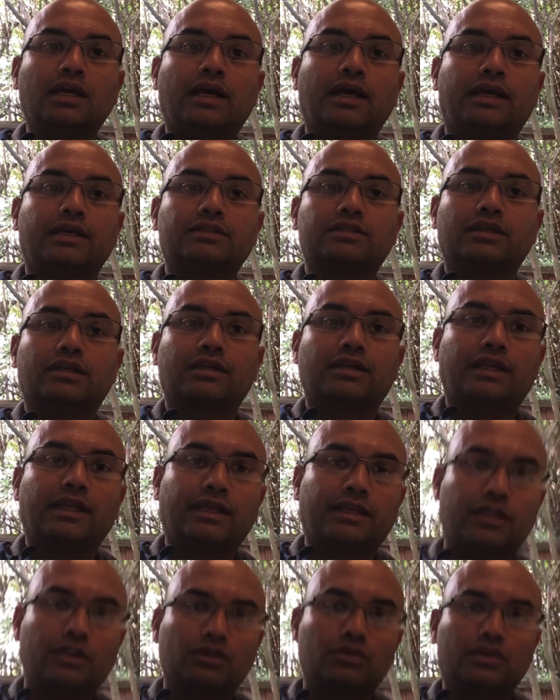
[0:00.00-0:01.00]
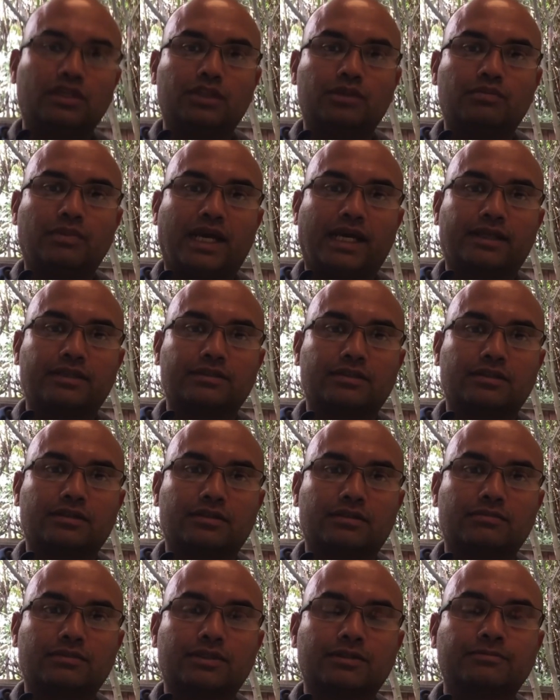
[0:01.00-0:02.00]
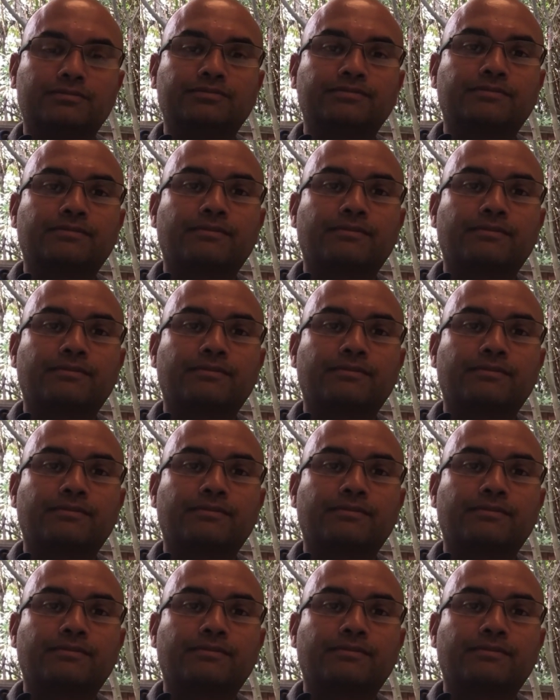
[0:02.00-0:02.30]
as they're connecting to these backend systems.